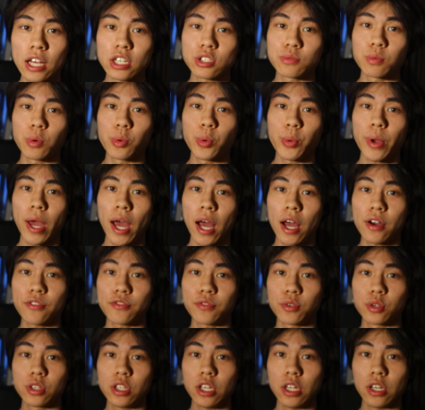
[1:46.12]
Guess what we
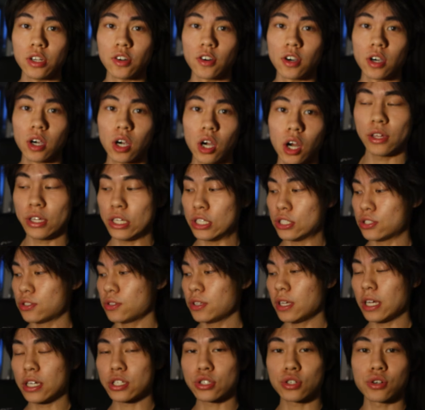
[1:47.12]
have for dinner? Yes,
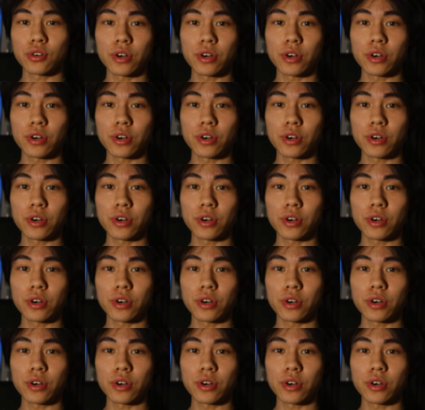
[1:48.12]
to guess